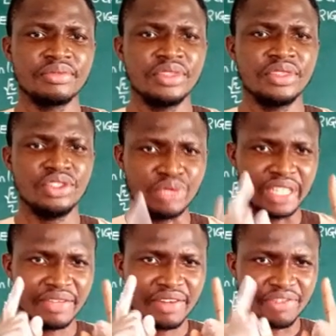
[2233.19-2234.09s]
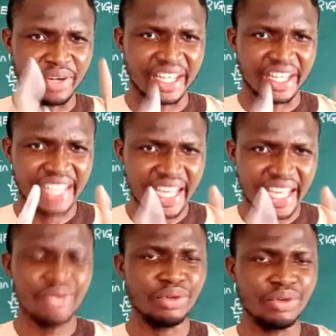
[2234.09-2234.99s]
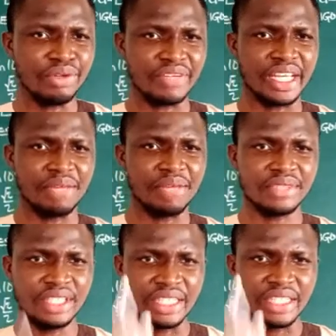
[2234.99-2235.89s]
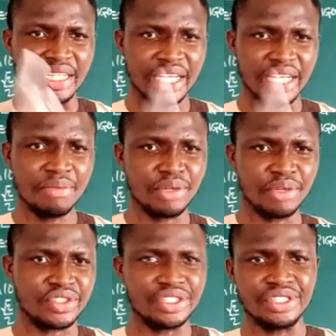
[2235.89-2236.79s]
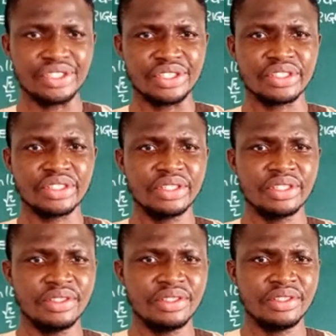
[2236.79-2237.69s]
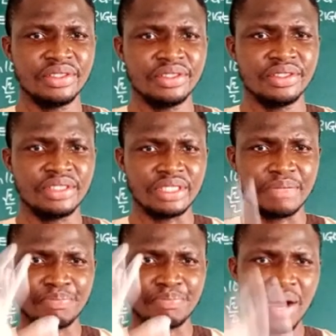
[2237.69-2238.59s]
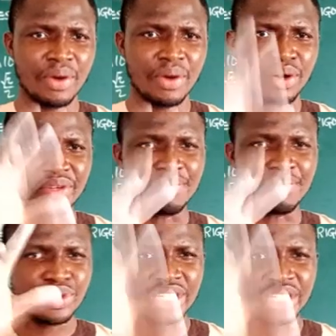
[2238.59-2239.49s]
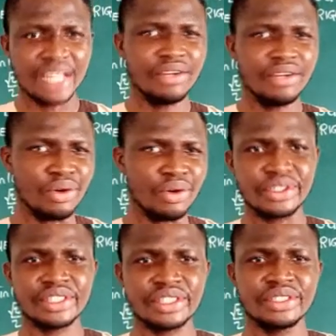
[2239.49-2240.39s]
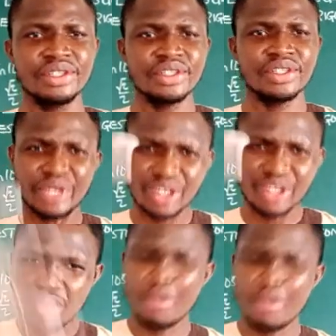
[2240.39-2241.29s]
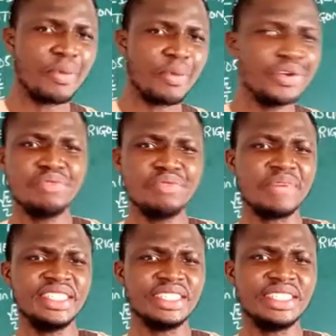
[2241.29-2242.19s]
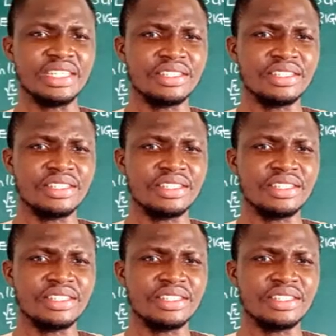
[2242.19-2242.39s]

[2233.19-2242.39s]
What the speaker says: you will never forget any one of them in the name of Jesus. The power of the Most High God will come upon you mightily